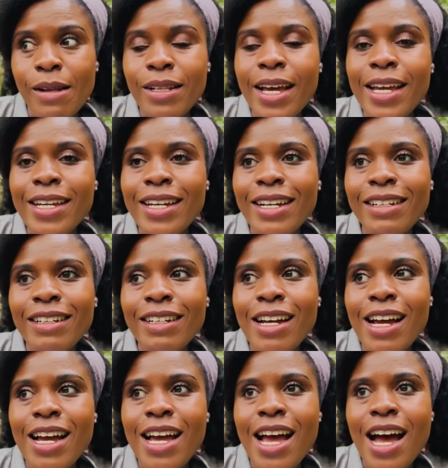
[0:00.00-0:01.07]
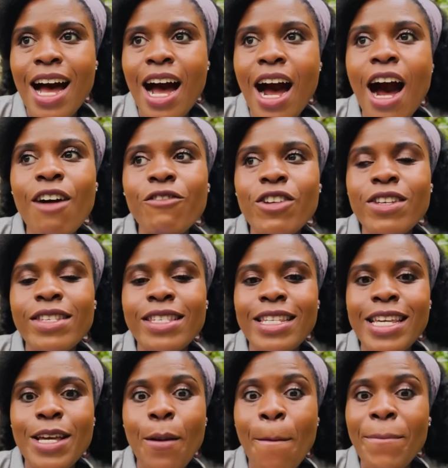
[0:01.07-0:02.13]
Like,
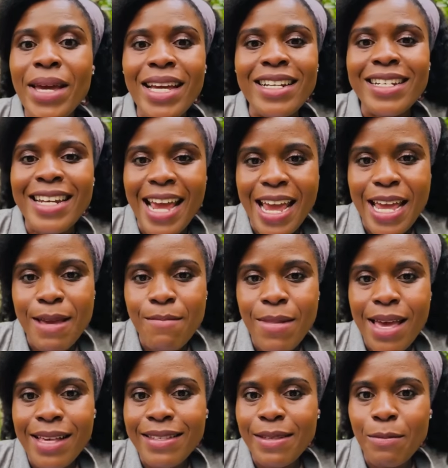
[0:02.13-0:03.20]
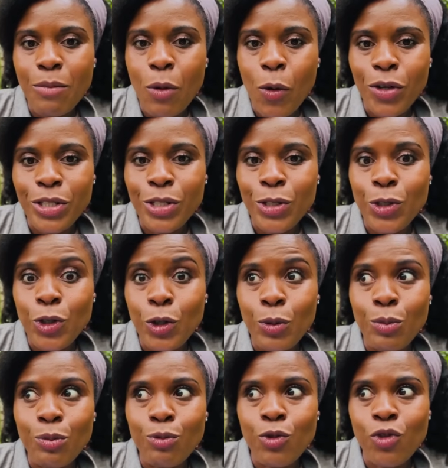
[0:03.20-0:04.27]
obviously a big name is important
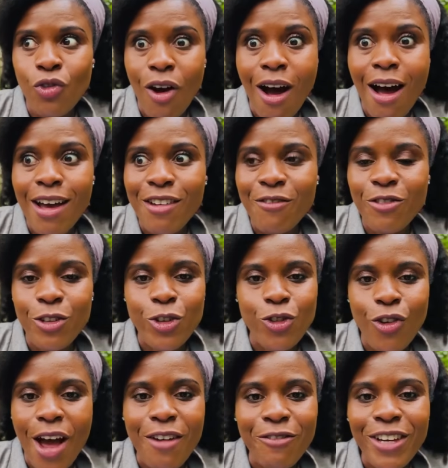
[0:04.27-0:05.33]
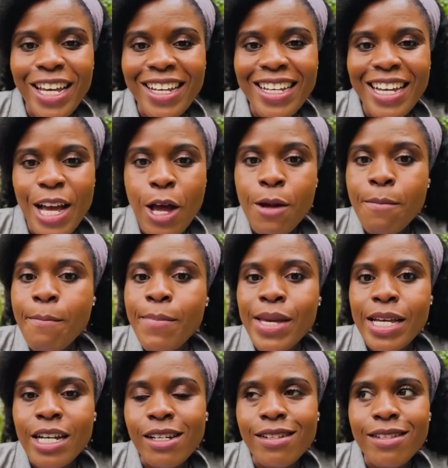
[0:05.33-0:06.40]
to drive the traffic,
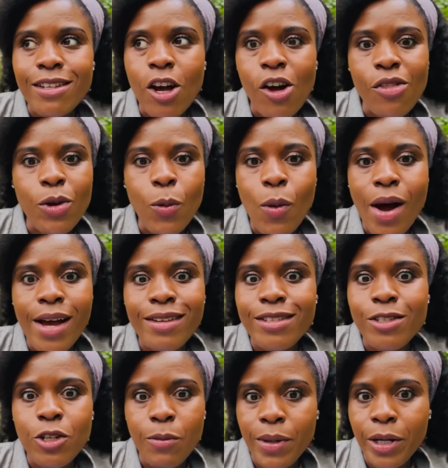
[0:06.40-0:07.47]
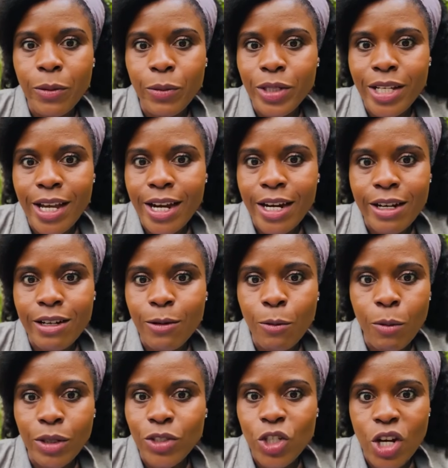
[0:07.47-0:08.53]
because otherwise nobody would care
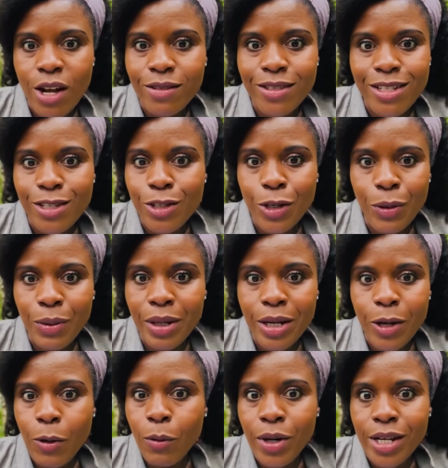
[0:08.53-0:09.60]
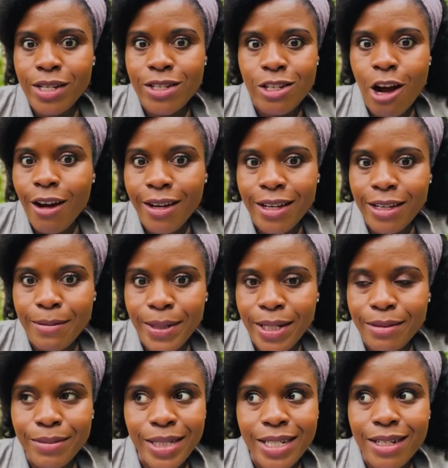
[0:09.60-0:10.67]
what Charles is doing or what he's talking
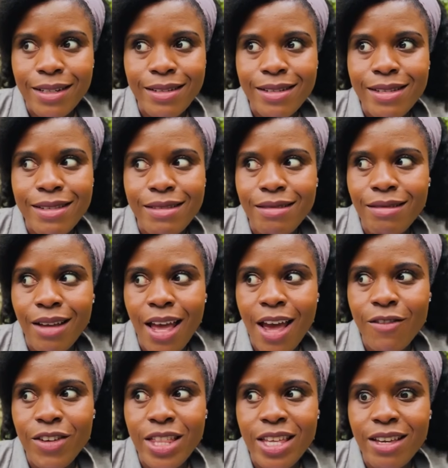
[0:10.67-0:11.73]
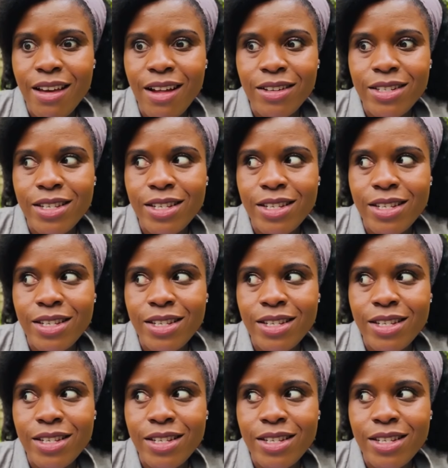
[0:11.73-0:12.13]
about, because everything else